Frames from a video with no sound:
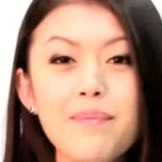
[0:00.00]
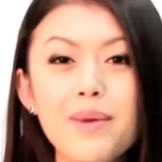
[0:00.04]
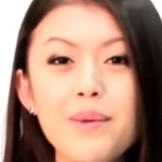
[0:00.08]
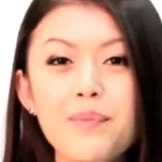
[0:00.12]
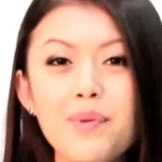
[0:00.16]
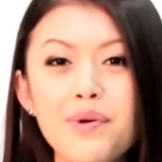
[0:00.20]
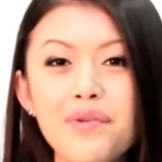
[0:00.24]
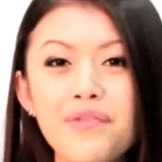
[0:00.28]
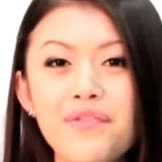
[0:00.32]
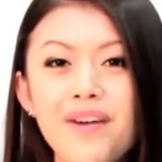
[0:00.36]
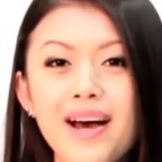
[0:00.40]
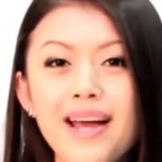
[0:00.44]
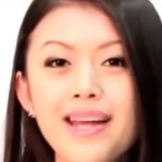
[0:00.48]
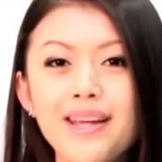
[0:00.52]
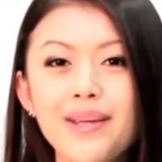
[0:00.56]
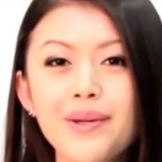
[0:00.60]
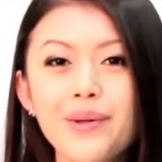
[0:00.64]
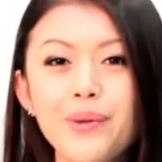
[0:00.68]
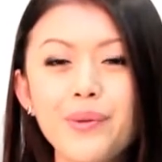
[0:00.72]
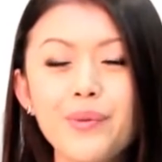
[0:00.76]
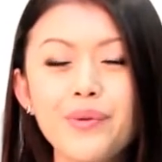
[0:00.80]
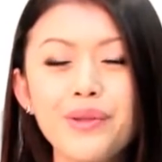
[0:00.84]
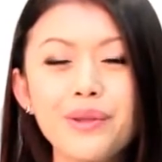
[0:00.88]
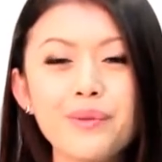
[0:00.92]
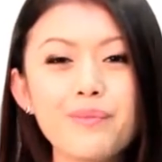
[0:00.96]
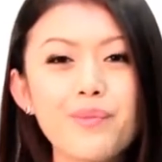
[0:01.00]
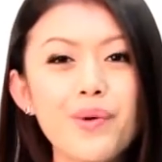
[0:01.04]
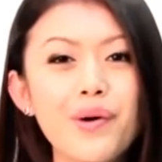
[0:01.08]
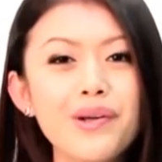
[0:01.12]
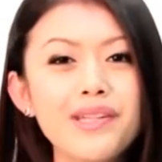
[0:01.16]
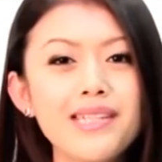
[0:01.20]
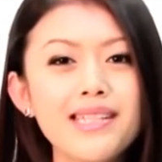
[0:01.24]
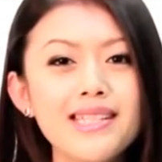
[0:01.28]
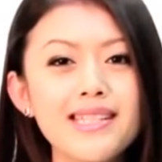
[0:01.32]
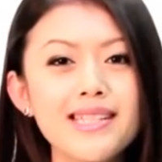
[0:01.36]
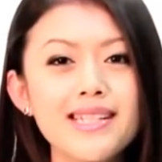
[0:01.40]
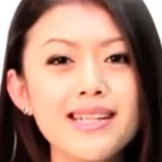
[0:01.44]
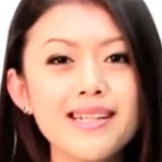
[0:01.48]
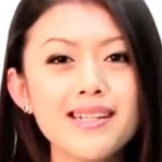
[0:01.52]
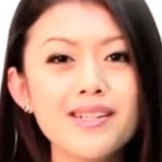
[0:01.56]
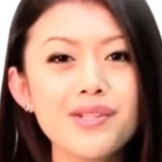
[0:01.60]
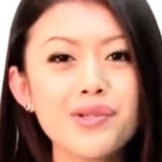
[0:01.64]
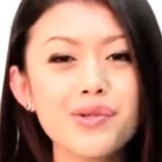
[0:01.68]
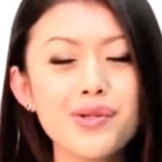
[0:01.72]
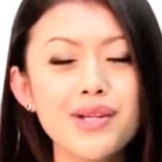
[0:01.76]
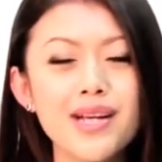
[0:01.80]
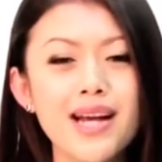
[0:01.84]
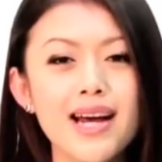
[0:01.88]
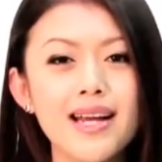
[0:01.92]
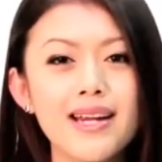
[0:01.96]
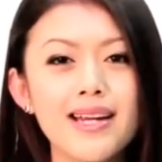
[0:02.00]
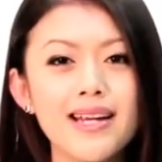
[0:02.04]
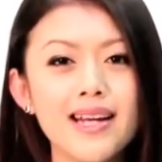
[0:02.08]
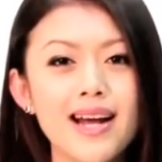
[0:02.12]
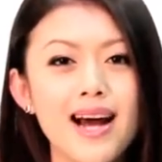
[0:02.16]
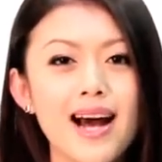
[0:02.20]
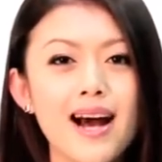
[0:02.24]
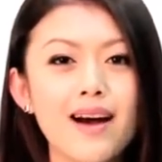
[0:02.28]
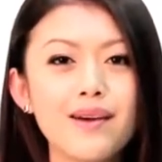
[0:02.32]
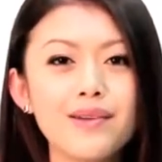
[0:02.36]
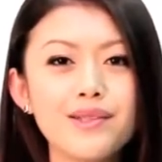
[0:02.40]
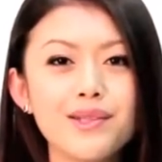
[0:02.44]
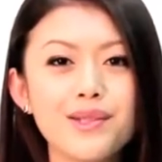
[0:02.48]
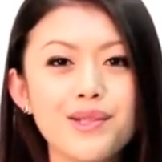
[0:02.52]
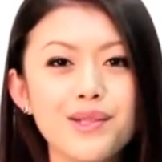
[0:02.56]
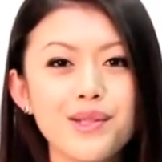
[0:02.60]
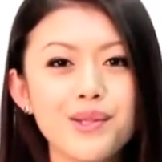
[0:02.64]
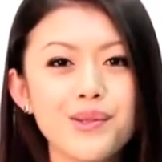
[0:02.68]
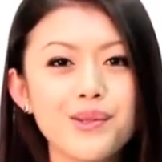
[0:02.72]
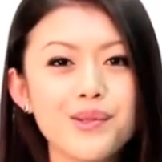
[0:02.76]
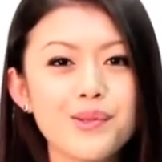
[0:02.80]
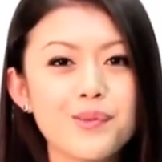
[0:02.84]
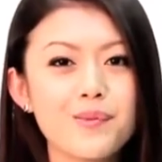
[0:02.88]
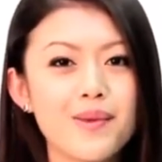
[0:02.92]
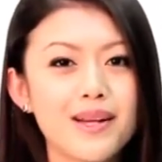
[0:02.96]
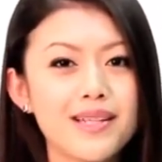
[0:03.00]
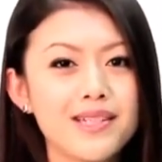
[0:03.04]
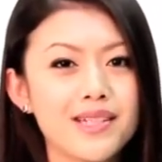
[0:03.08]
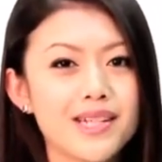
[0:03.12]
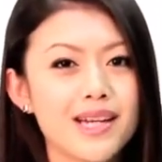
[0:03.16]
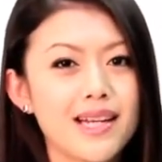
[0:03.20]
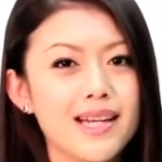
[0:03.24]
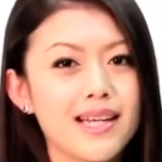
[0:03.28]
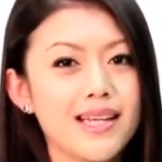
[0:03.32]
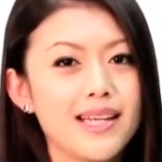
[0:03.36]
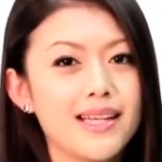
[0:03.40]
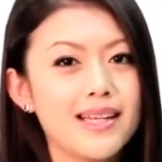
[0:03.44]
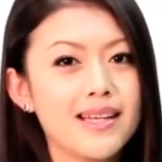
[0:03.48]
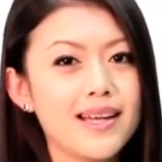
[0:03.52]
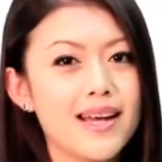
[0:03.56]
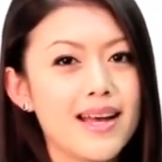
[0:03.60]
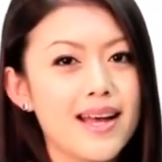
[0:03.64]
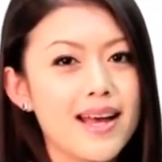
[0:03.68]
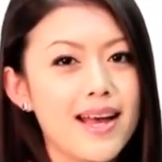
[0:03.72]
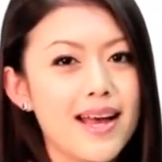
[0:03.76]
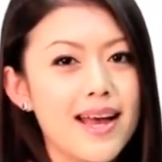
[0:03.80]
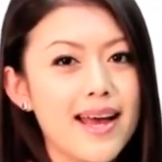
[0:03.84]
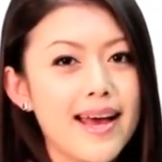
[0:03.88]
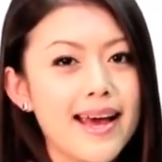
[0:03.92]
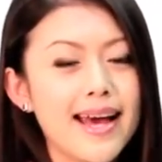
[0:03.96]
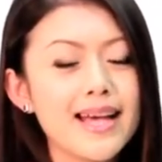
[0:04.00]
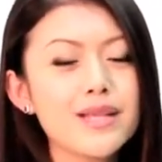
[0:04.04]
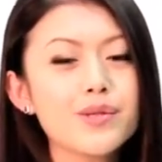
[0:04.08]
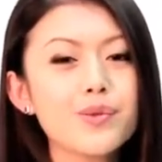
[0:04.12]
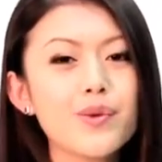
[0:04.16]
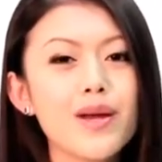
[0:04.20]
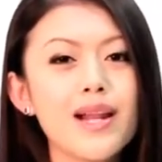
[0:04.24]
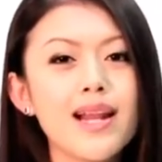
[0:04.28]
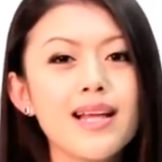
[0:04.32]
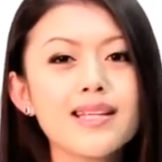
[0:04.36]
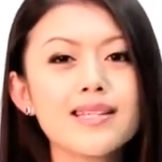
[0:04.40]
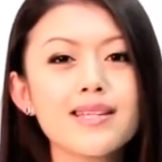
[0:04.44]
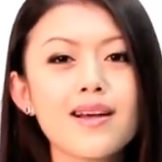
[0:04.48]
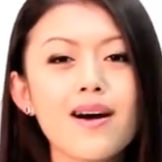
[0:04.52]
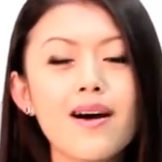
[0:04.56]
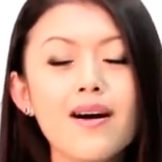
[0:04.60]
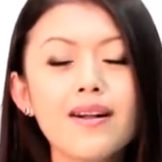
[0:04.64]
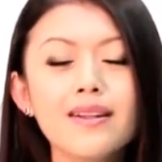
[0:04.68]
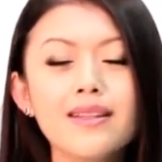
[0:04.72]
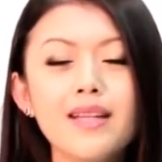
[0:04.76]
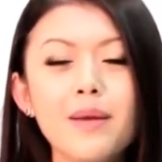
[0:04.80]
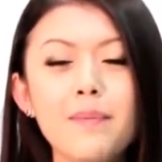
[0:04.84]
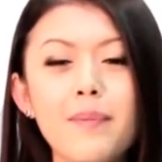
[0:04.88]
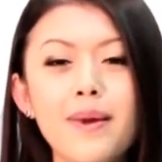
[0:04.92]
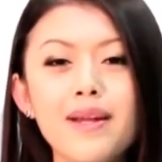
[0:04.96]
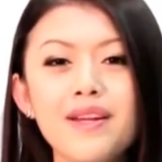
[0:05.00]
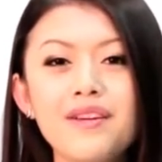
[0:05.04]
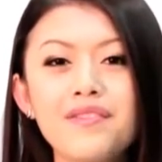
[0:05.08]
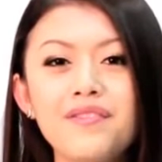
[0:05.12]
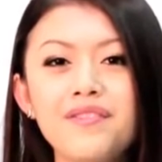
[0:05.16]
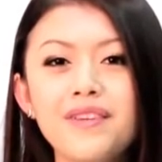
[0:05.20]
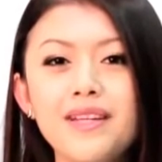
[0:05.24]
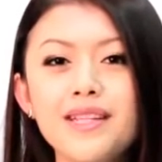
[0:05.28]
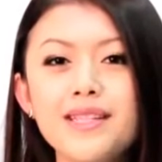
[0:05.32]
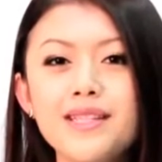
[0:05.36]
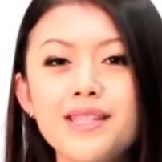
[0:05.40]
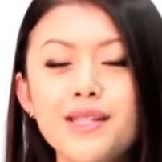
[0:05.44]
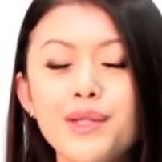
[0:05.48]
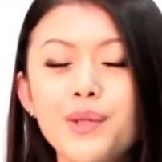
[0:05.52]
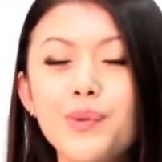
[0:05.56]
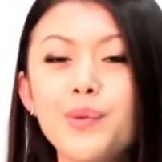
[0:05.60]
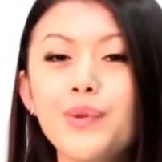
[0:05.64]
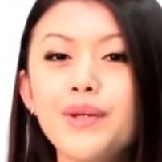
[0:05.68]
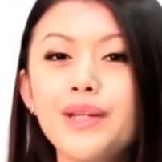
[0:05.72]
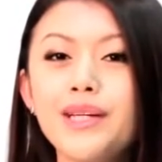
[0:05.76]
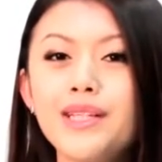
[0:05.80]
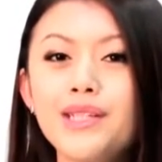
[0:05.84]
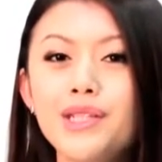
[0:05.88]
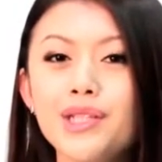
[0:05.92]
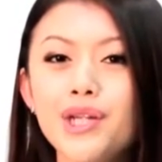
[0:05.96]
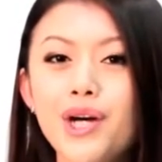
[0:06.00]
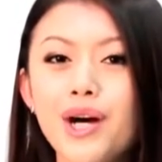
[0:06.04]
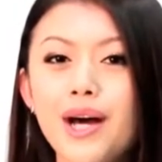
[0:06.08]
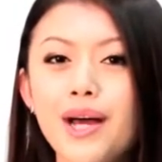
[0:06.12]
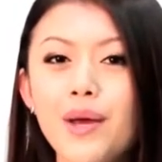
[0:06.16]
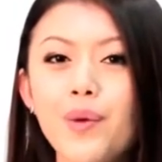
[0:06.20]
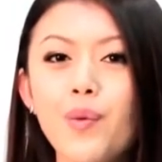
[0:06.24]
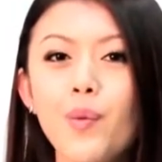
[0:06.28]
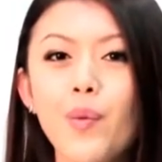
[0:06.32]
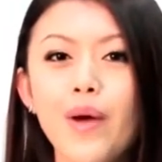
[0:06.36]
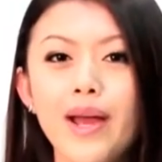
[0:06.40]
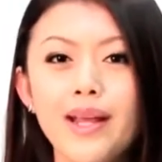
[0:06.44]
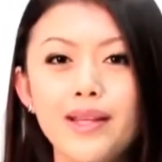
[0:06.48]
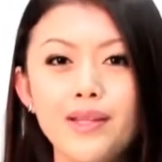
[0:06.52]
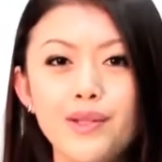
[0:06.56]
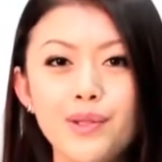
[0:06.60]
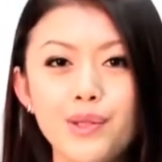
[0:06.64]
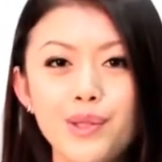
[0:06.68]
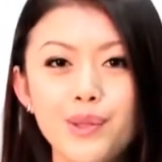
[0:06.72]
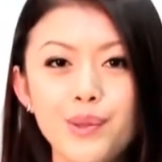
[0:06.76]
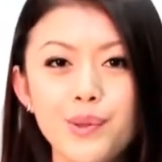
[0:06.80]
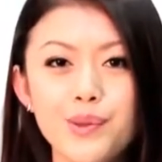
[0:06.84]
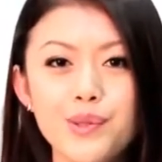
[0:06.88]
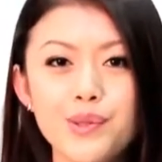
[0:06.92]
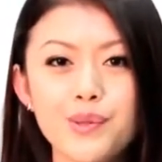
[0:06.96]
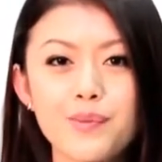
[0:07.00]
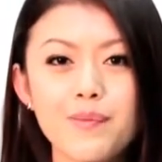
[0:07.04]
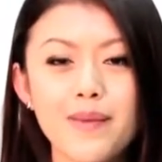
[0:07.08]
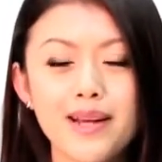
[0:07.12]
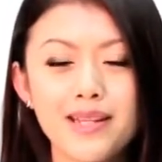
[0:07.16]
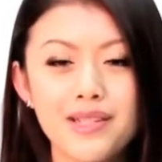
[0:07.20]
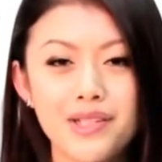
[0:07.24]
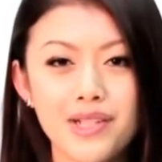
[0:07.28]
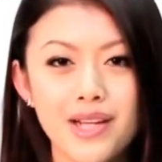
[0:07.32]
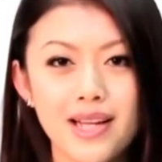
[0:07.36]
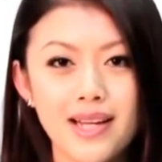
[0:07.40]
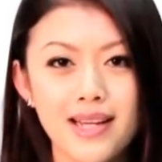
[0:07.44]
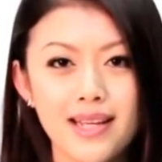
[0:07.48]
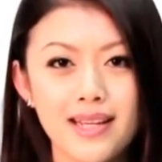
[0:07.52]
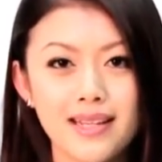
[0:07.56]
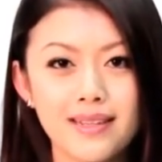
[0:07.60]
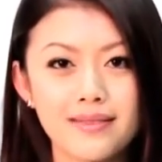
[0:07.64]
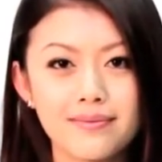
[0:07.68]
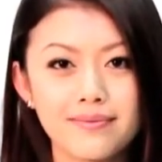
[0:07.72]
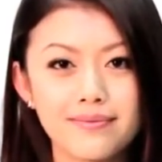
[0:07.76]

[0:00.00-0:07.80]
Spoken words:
provide you with more details regarding how to use ManjaLink, as well as all the benefits you would enjoy when you use ManjaLink.